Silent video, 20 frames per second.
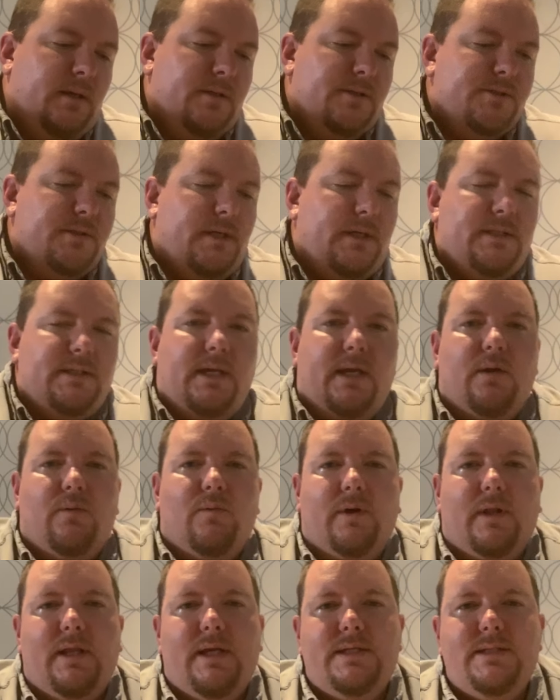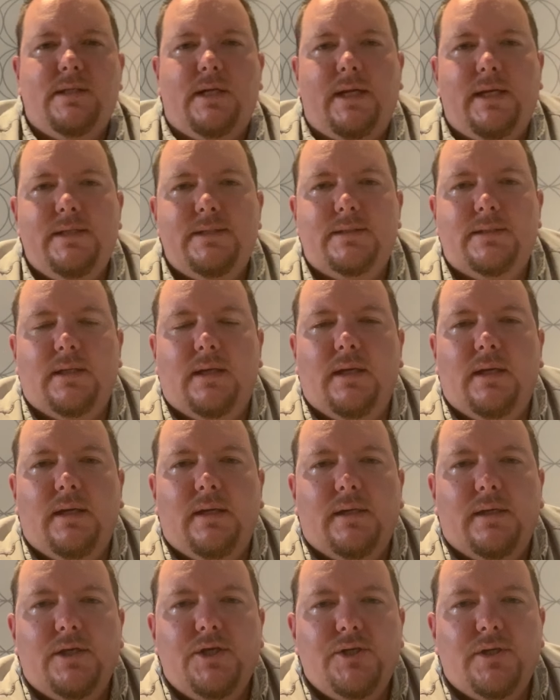So you take one of these nice
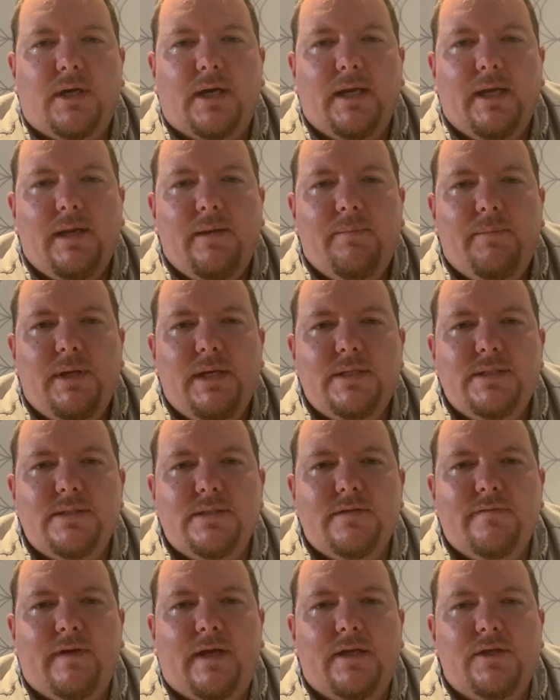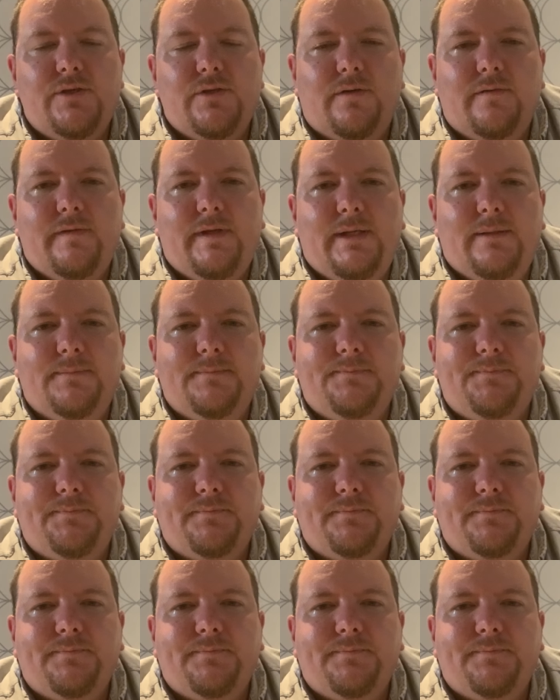shiny pieces of anchovy,